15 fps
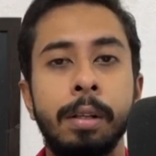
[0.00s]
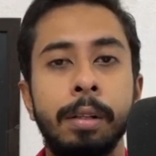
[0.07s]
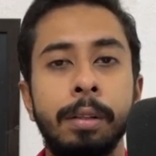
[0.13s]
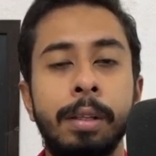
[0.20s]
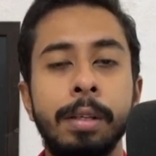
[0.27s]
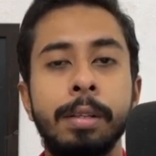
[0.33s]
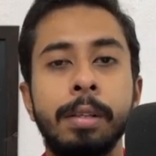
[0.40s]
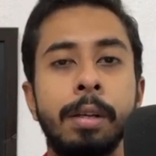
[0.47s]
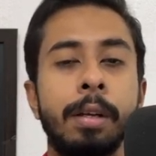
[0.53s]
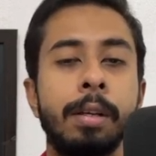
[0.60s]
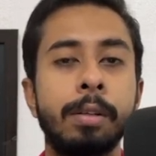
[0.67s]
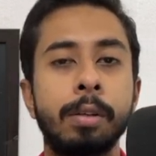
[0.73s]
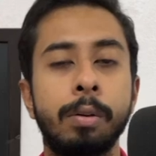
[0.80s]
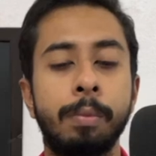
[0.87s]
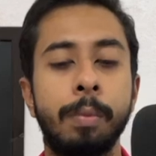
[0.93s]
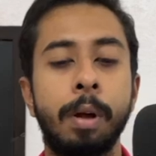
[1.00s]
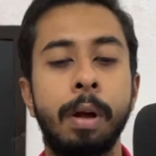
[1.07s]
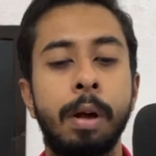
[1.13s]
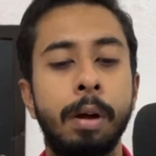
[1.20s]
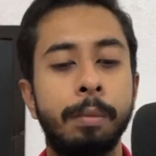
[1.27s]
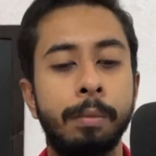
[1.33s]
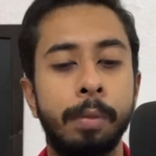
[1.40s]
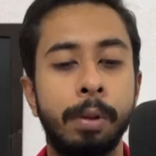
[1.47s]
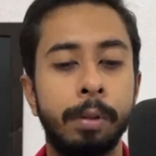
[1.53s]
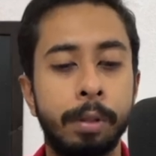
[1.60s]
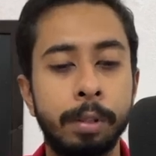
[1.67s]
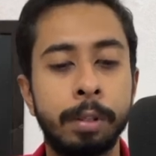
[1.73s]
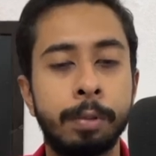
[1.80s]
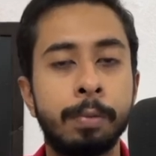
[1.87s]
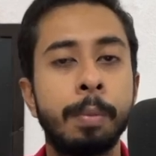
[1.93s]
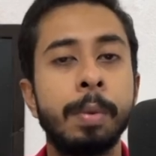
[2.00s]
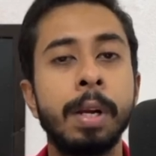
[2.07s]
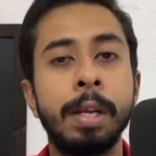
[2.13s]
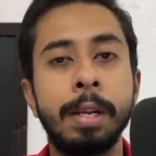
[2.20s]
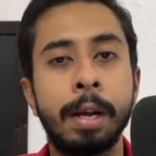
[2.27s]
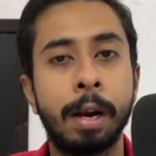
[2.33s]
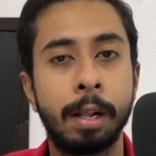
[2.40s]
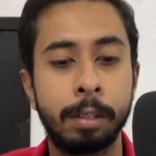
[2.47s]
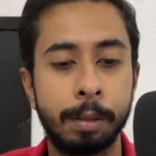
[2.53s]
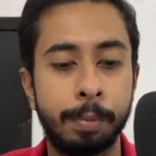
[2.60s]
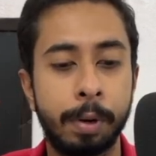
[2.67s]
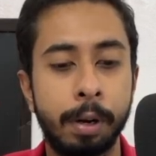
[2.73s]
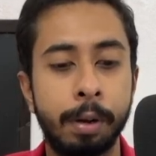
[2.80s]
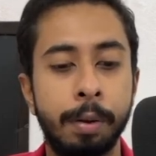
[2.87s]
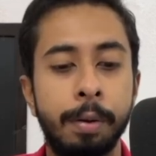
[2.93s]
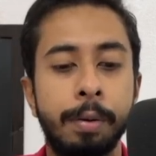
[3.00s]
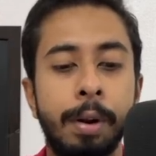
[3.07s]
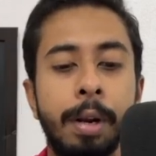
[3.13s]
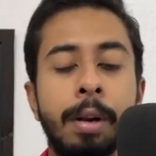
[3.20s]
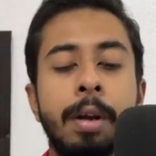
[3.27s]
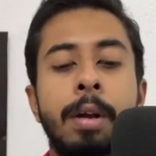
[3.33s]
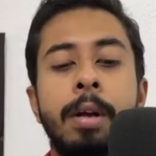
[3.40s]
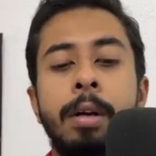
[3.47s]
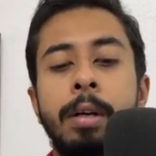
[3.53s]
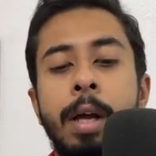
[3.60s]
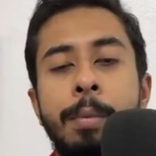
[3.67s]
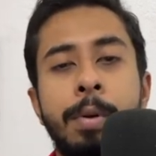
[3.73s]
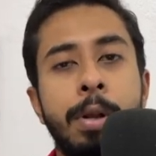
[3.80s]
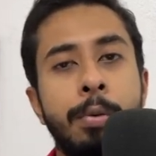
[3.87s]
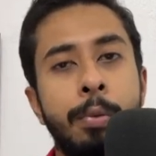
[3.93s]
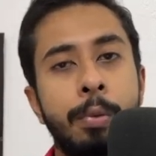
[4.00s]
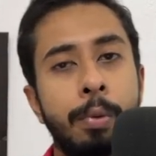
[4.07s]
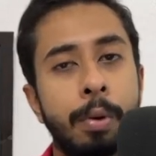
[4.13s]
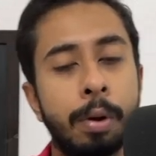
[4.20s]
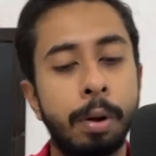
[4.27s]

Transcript: This is from linear algebra, right? W